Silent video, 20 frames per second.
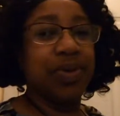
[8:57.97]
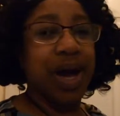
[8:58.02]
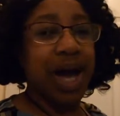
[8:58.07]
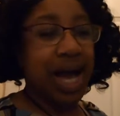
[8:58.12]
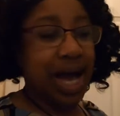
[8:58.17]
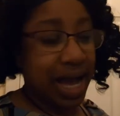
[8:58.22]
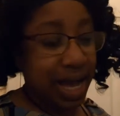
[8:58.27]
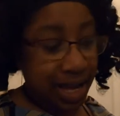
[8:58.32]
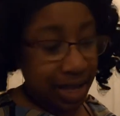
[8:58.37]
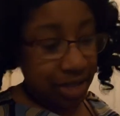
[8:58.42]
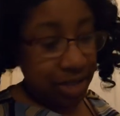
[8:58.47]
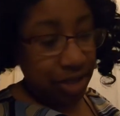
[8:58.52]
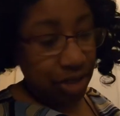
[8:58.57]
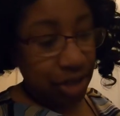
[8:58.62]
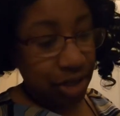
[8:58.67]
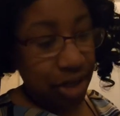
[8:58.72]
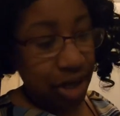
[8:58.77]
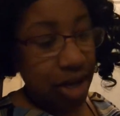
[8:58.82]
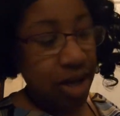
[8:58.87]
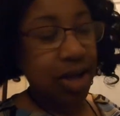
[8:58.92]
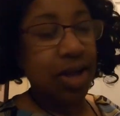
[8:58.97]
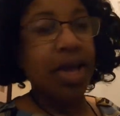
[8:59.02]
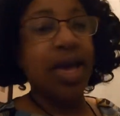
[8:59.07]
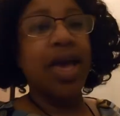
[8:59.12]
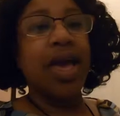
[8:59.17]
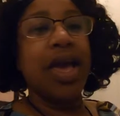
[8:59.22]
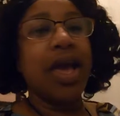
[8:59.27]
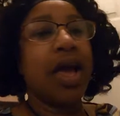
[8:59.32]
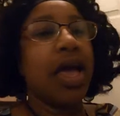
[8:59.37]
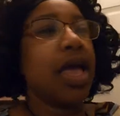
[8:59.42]
you hide your gunk.
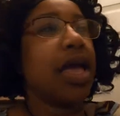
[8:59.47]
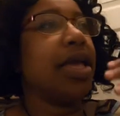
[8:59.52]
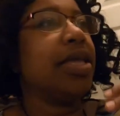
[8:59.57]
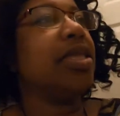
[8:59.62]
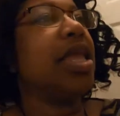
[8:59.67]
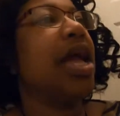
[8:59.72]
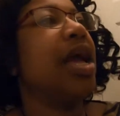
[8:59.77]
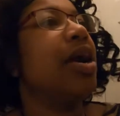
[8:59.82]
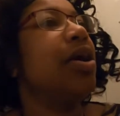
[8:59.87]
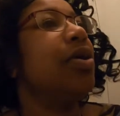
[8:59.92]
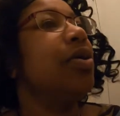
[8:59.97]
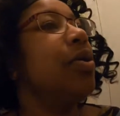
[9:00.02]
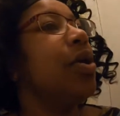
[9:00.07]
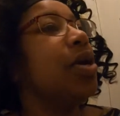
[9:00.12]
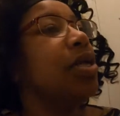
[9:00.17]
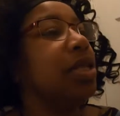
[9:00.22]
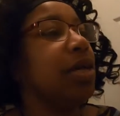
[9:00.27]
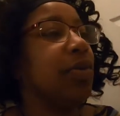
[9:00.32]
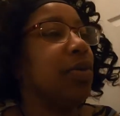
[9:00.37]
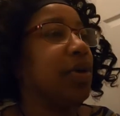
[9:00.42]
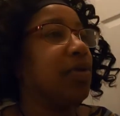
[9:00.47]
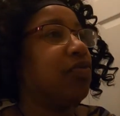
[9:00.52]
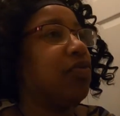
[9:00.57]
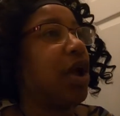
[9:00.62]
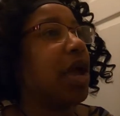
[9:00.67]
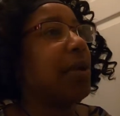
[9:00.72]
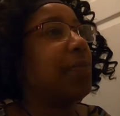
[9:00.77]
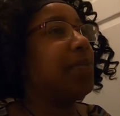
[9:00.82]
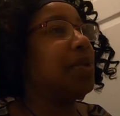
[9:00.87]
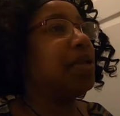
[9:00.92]
And now that we're
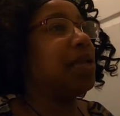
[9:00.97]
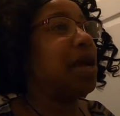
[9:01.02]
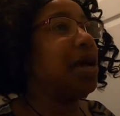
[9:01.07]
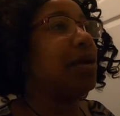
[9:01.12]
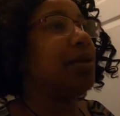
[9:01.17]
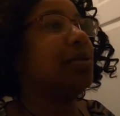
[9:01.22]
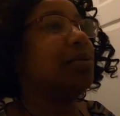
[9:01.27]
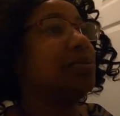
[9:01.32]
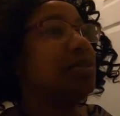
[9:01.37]
wrapping up